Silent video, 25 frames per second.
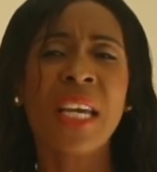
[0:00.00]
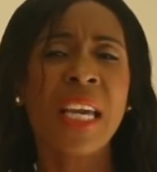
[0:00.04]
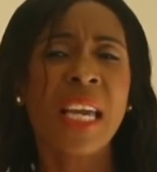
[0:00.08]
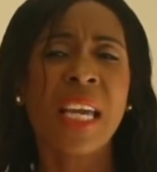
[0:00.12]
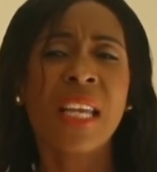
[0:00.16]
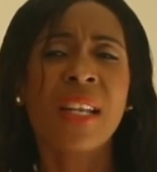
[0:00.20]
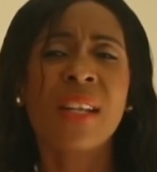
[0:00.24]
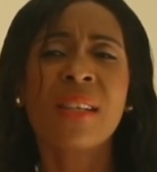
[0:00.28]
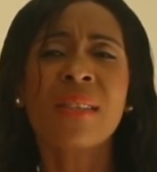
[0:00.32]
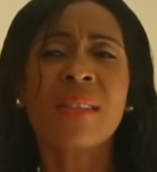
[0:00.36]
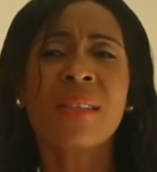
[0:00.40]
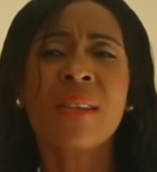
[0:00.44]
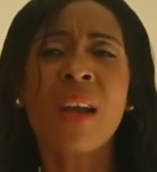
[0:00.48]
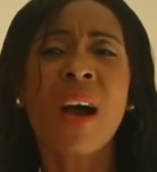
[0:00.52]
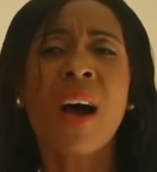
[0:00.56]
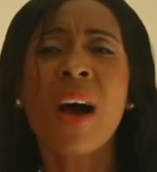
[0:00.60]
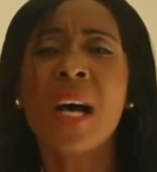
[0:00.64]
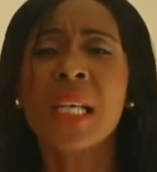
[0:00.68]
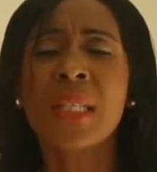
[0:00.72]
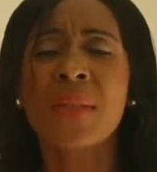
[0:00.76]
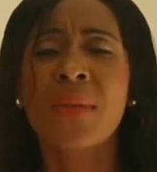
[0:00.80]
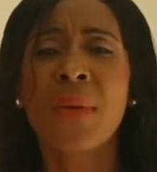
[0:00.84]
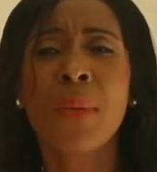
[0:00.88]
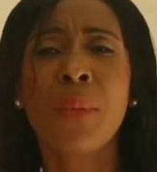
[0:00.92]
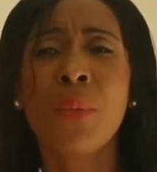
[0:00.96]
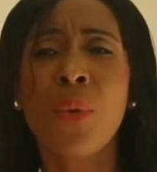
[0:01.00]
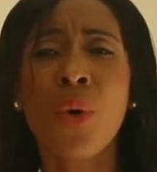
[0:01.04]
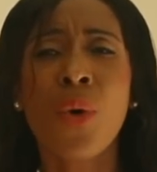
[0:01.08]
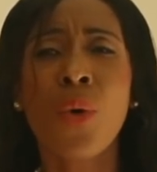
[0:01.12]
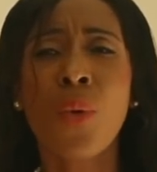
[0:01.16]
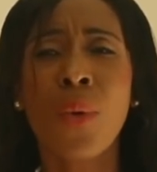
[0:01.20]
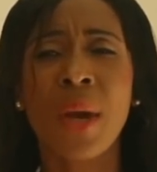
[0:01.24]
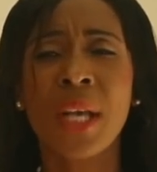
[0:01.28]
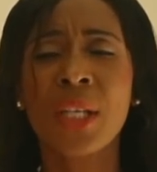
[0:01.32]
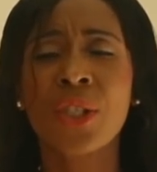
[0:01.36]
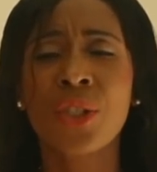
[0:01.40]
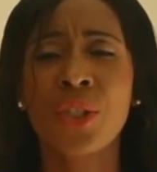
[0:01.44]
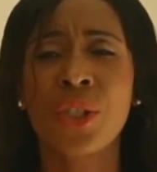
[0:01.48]
He doesn't ask for more
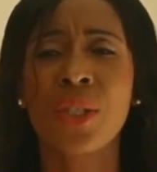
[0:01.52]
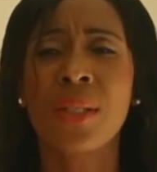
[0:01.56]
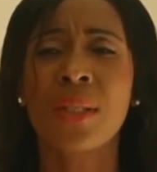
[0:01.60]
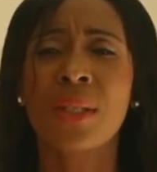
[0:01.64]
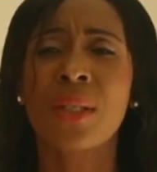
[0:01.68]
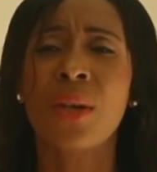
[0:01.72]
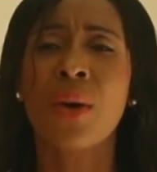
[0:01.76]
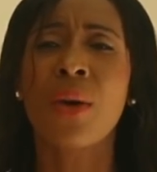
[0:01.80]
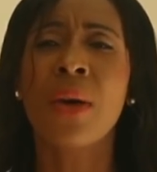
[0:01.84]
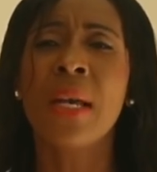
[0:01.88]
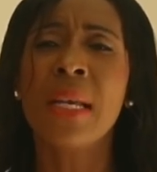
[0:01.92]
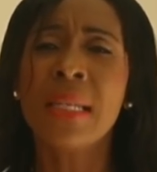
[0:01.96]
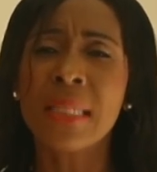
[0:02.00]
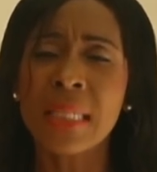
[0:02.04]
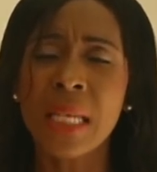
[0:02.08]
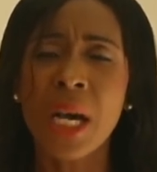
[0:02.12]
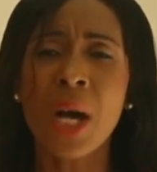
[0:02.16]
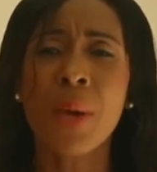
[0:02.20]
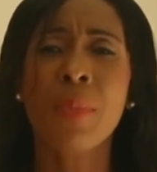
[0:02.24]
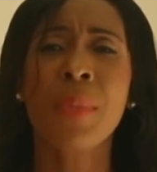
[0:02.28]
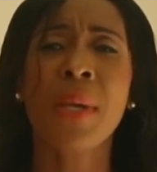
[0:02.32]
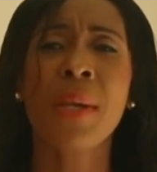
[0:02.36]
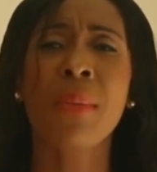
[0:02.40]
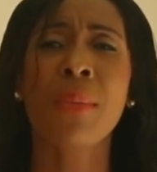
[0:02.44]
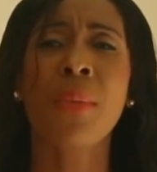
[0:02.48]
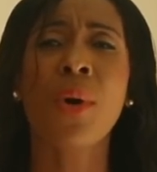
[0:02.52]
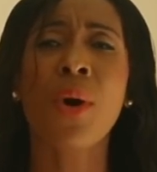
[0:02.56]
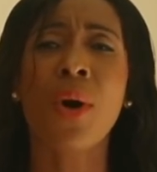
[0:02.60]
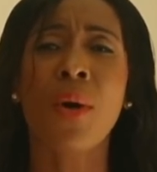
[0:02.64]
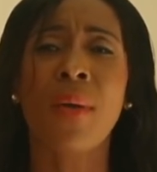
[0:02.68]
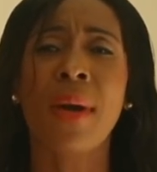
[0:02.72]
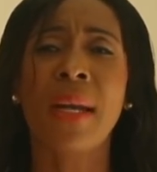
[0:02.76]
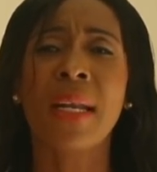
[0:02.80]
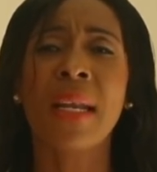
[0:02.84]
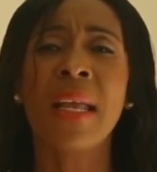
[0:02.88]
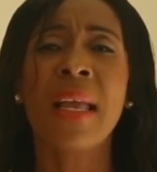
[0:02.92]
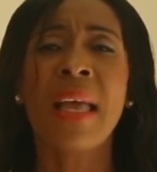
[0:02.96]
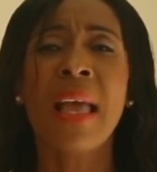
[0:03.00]
questions or tell me more.